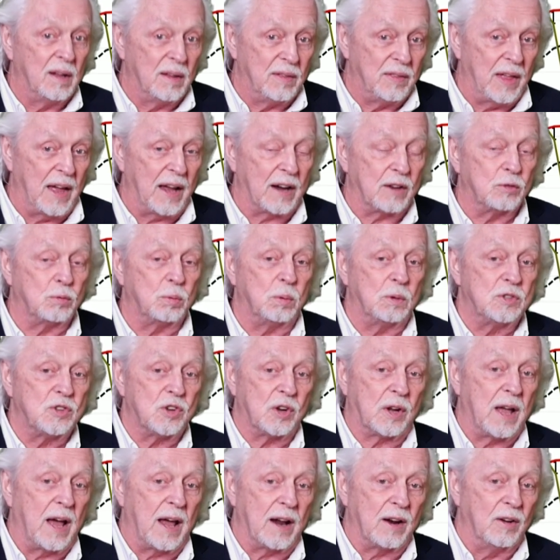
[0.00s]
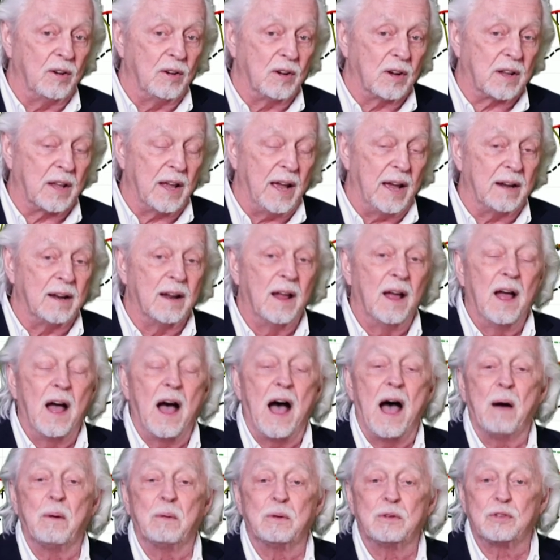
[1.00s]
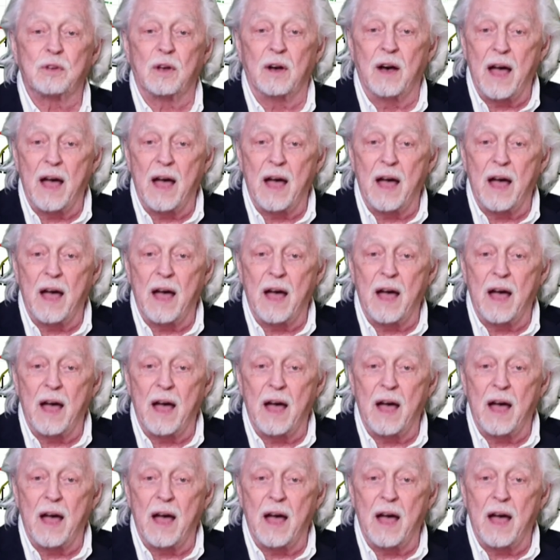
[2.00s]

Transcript: That is what you got to look at. I was